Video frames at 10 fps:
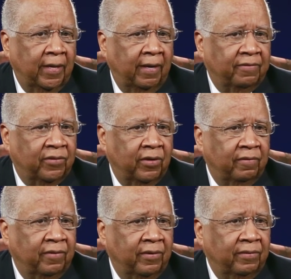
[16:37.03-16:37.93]
I've
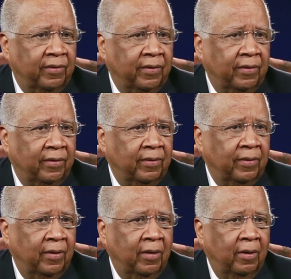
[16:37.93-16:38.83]
served on
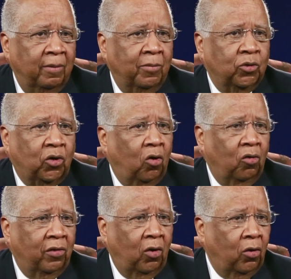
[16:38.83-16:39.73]
most
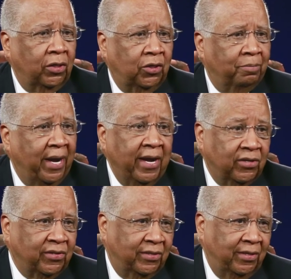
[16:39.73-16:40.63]
all of the larger
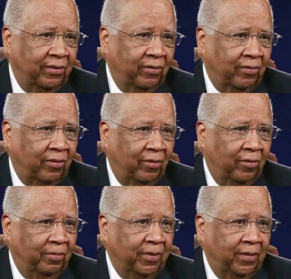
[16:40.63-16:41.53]
banks in
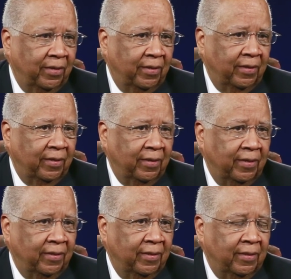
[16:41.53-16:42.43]
Oklahoma
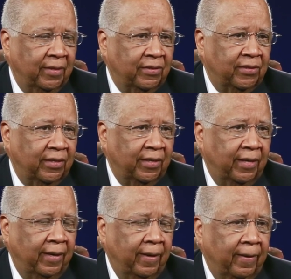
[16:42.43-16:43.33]

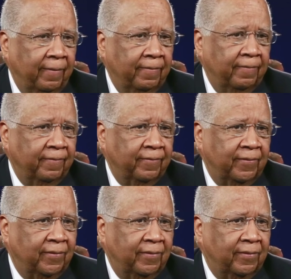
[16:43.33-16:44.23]
City,
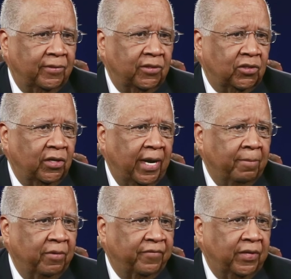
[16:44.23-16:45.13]
just to
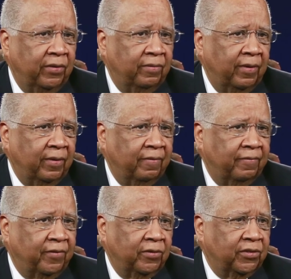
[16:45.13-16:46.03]
name a few,
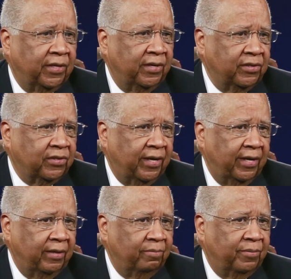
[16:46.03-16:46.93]
First
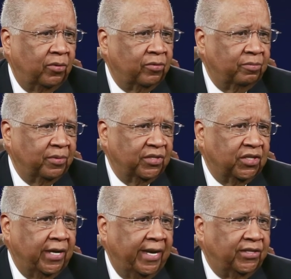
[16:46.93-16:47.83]
Interstate,
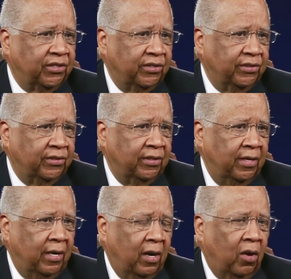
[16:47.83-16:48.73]
Boatman's, Nations,
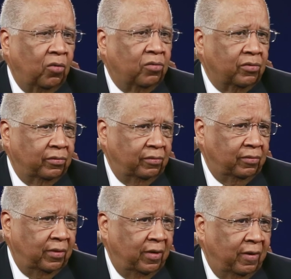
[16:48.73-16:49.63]
Local,
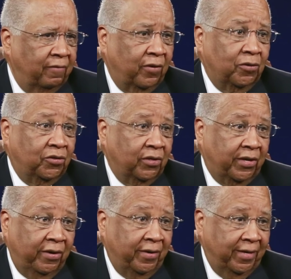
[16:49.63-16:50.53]
First
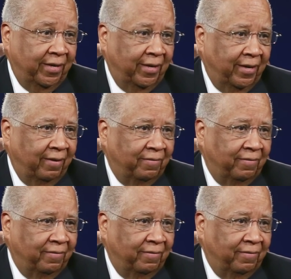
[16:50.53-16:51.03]
Security.